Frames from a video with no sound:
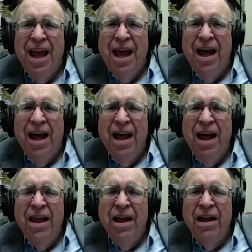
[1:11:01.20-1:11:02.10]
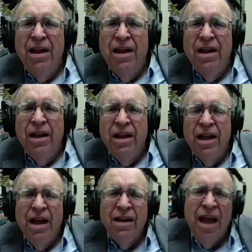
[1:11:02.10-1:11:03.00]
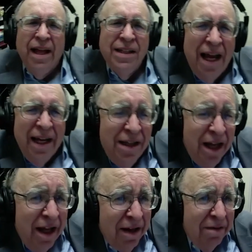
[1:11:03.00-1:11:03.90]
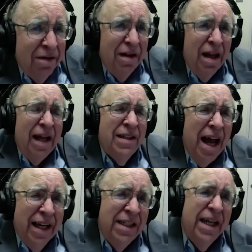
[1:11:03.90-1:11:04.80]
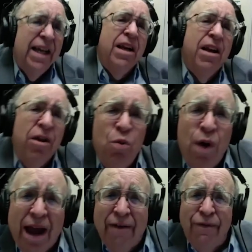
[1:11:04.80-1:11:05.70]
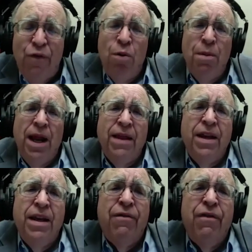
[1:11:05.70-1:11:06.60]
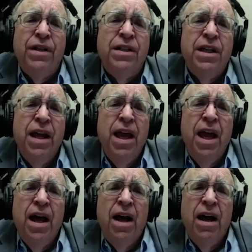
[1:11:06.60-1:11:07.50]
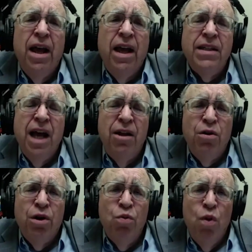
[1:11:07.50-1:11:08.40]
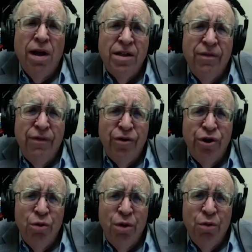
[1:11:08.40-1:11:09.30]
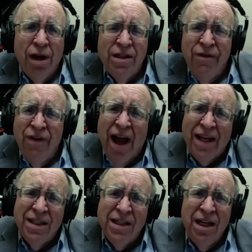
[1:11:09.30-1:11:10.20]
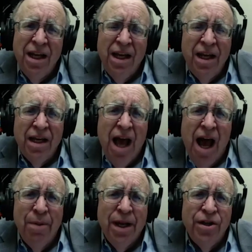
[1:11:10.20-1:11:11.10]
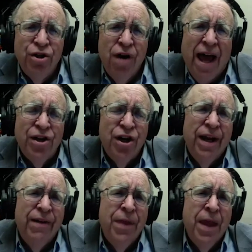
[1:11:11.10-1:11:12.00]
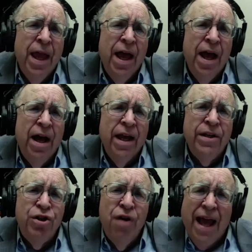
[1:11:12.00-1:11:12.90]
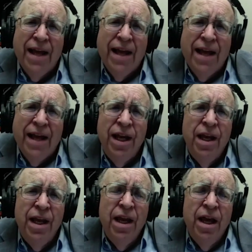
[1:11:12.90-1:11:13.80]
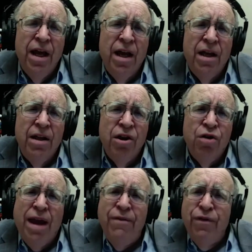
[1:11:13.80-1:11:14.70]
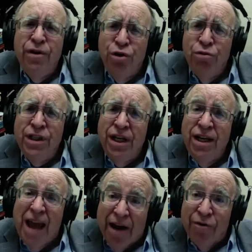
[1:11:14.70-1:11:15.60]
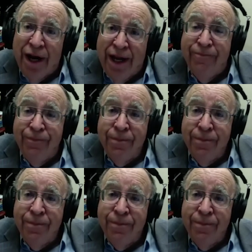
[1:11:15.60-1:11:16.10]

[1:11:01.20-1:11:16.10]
As I see it, another way I formulate the difference is I look at what's a virtue and what's a vice in comedy and tragedy. In tragedy, the great virtue is integrity.